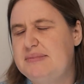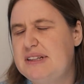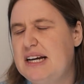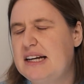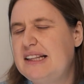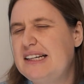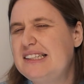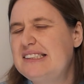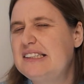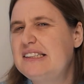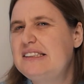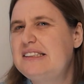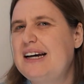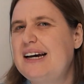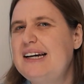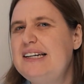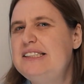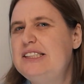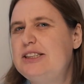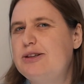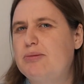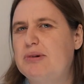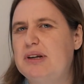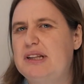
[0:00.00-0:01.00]
Now, there's a
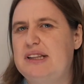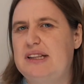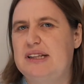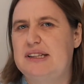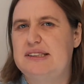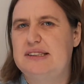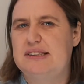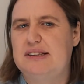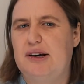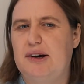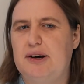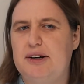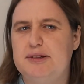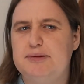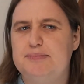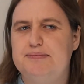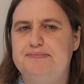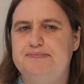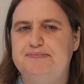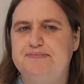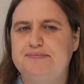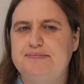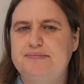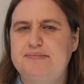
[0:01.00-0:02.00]
danger with this, though.
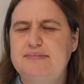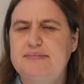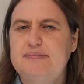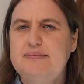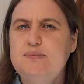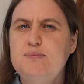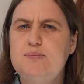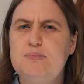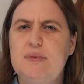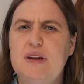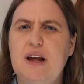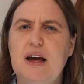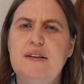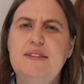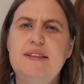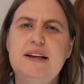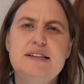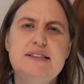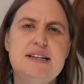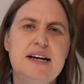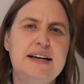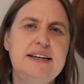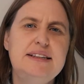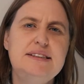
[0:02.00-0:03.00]
And
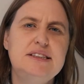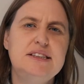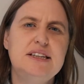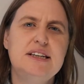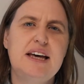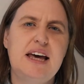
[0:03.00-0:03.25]
the danger